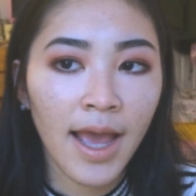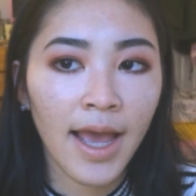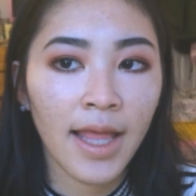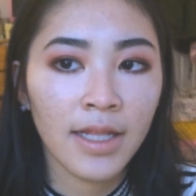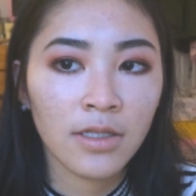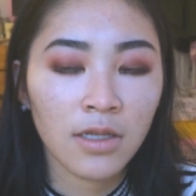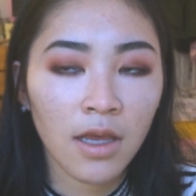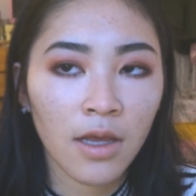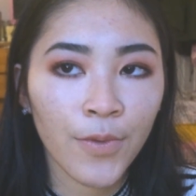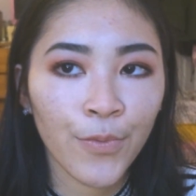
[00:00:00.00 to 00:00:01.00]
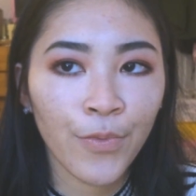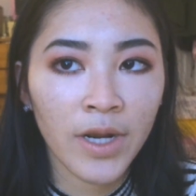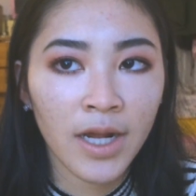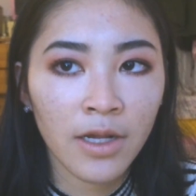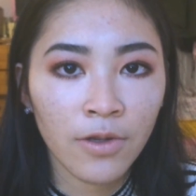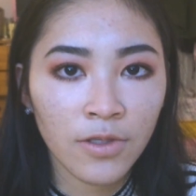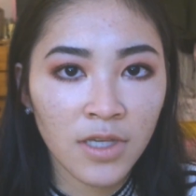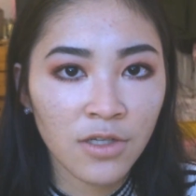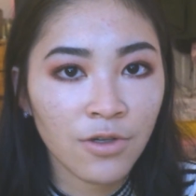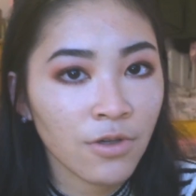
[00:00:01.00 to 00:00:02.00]
And when I
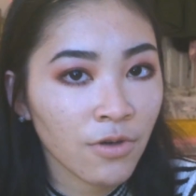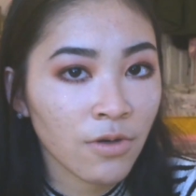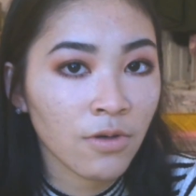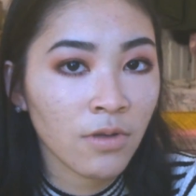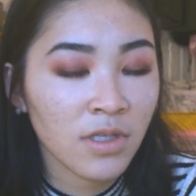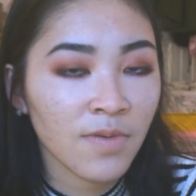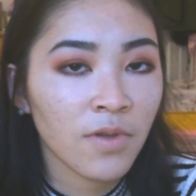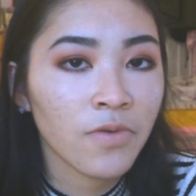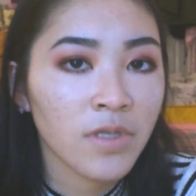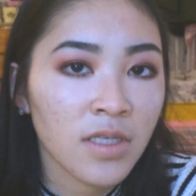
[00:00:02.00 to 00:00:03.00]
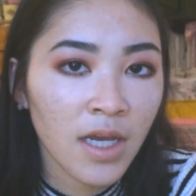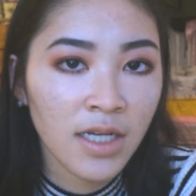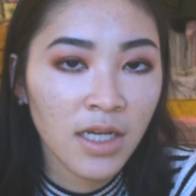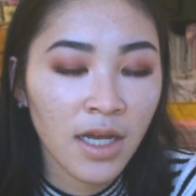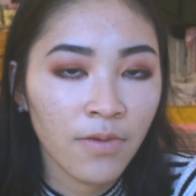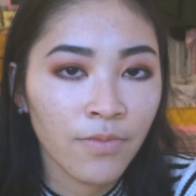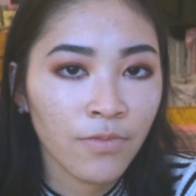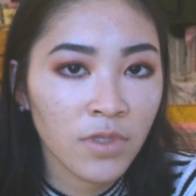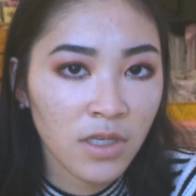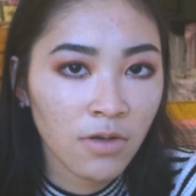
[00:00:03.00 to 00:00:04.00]
searched on Google, some of the
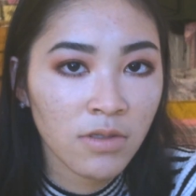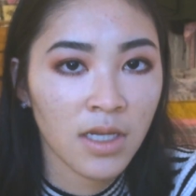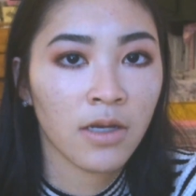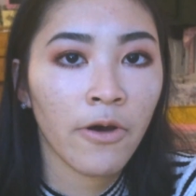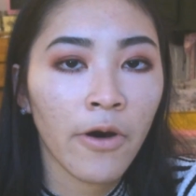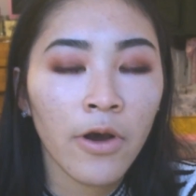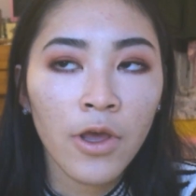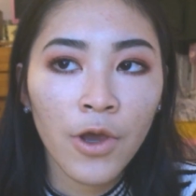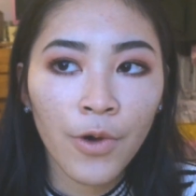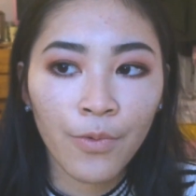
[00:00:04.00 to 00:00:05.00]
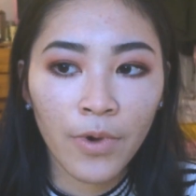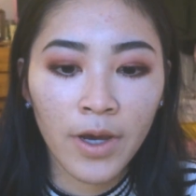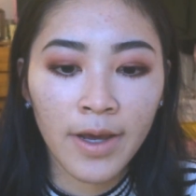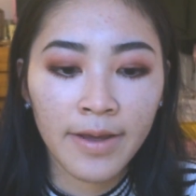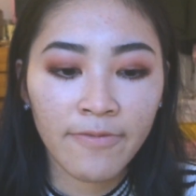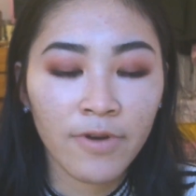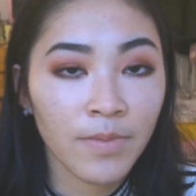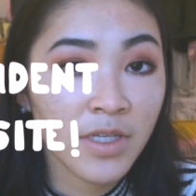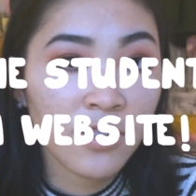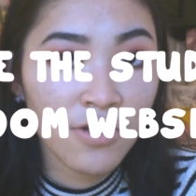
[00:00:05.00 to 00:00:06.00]
results that I got were
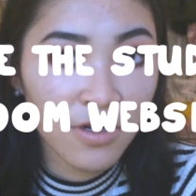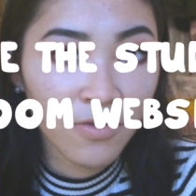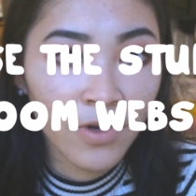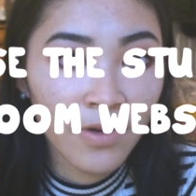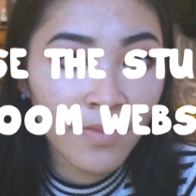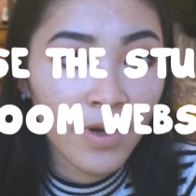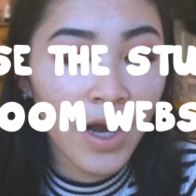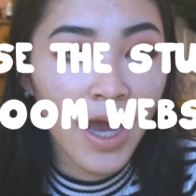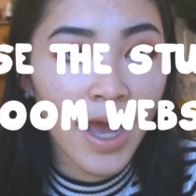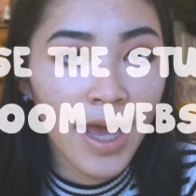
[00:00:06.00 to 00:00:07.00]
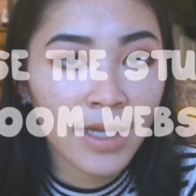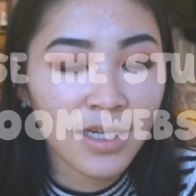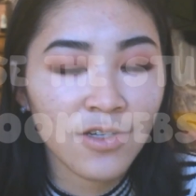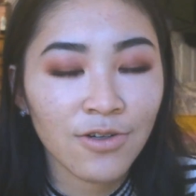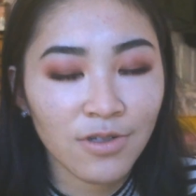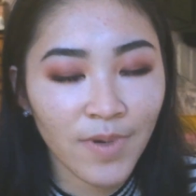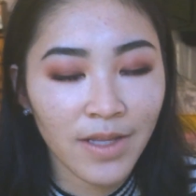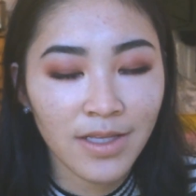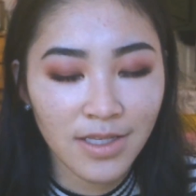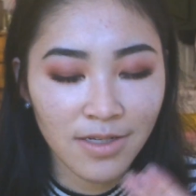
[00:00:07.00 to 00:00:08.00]
from the student room, and I talked
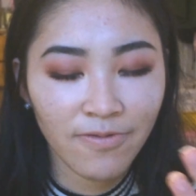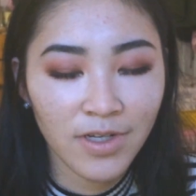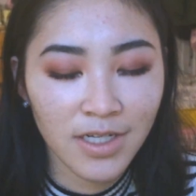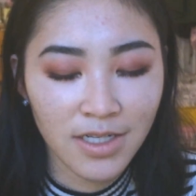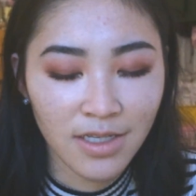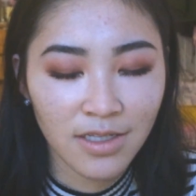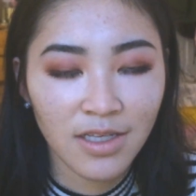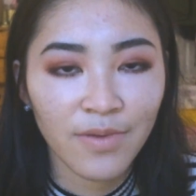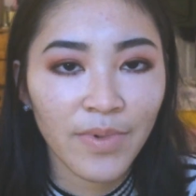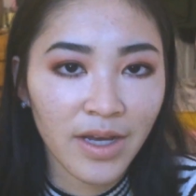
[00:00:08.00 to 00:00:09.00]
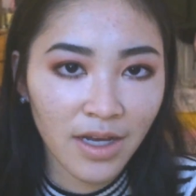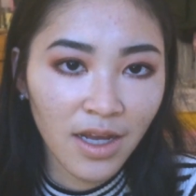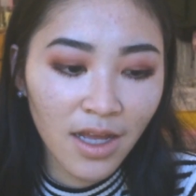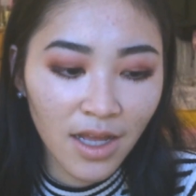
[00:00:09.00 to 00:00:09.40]
about this for GCSE, but